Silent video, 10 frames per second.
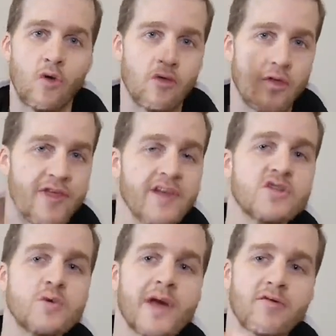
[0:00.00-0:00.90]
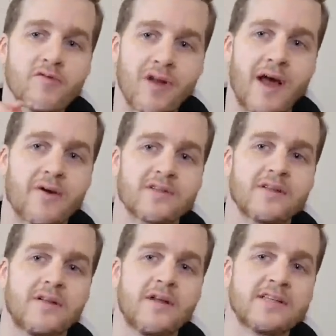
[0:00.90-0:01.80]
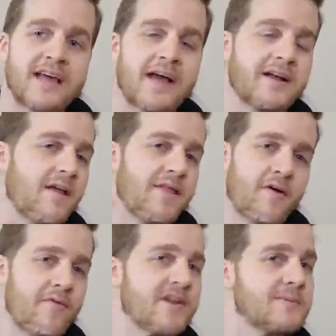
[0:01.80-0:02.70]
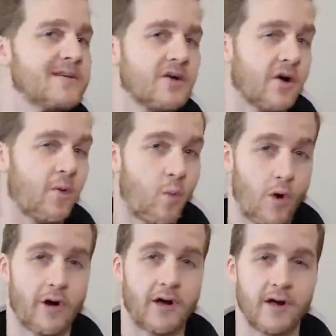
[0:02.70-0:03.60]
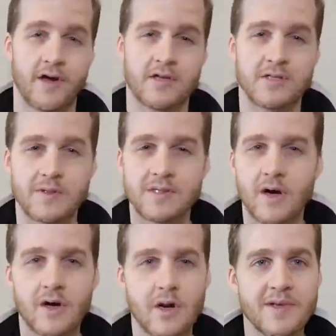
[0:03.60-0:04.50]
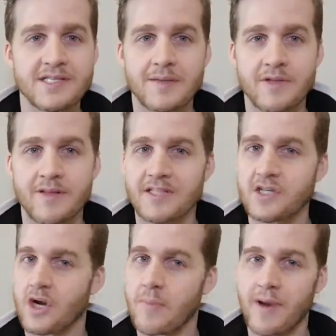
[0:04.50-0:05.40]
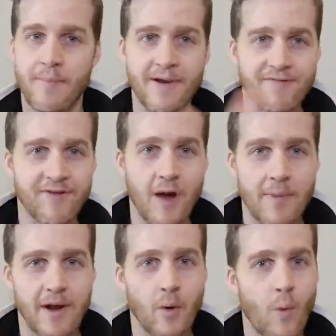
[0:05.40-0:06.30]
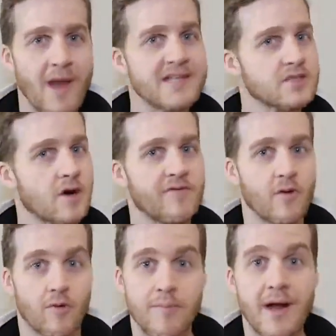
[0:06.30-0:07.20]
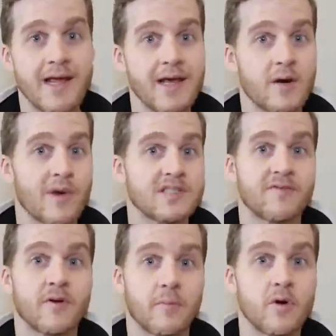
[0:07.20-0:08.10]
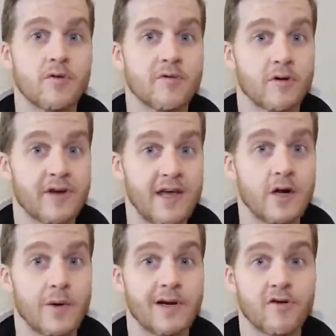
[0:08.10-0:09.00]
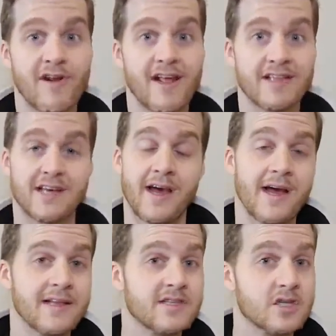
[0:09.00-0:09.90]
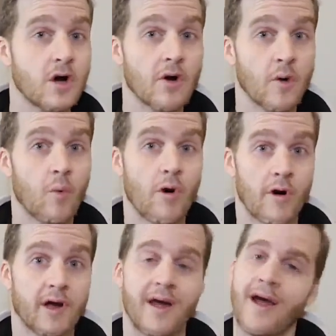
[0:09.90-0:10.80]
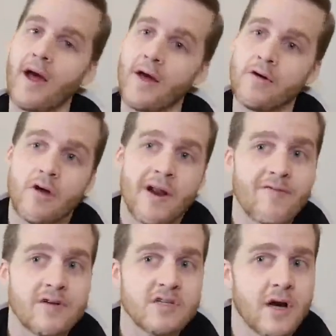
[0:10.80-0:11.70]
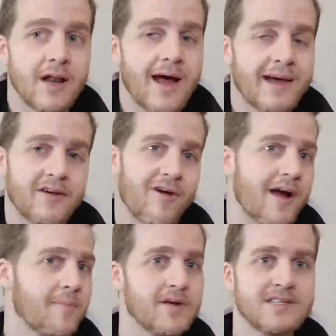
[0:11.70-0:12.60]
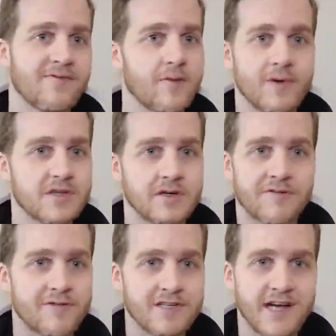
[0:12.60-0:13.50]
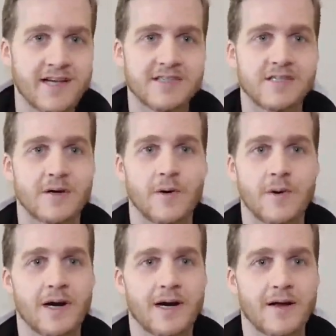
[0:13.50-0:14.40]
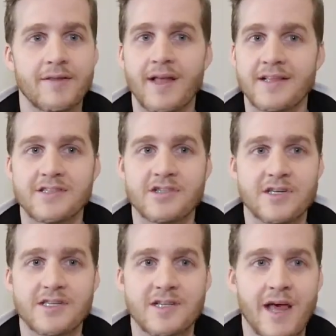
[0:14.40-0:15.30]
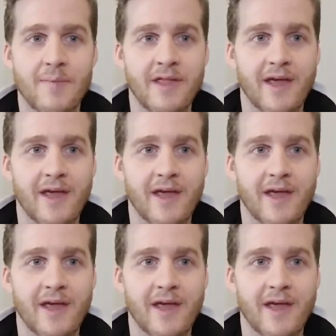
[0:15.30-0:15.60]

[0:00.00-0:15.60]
The things you can rely on is that recipe is going to work. So it's not going to be something that's going to be a big flop and a waste of your money and a waste of your beautiful keto ingredients. It's going to work. Not everyone's going to like it, right? Because everyone's got different tastes. So that's just the name of the